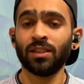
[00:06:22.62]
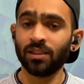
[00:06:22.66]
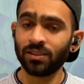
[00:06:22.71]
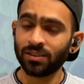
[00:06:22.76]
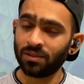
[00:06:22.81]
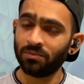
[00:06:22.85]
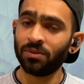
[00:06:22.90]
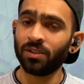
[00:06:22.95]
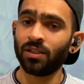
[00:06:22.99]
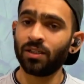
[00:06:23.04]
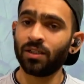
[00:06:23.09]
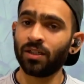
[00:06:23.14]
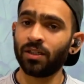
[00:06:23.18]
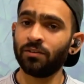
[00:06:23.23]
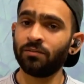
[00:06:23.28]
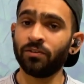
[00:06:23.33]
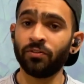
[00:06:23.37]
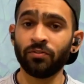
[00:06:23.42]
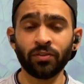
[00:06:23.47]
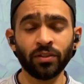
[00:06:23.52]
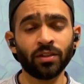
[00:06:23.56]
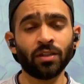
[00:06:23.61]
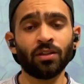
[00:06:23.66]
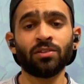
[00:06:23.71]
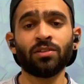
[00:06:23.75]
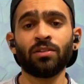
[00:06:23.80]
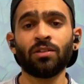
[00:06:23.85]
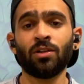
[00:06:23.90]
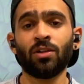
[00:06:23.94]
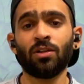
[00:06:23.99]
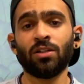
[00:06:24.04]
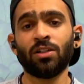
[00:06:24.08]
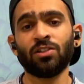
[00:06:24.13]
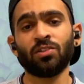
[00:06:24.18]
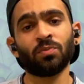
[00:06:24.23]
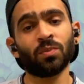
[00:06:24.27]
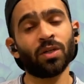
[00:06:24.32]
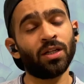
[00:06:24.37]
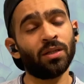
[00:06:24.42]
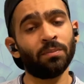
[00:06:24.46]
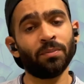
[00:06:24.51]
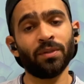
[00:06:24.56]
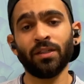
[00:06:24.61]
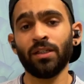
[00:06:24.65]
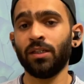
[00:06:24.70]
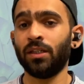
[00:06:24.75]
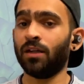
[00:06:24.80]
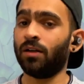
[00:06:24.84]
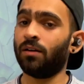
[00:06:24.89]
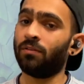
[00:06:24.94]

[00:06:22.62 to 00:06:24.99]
Similarly, $50,000 might be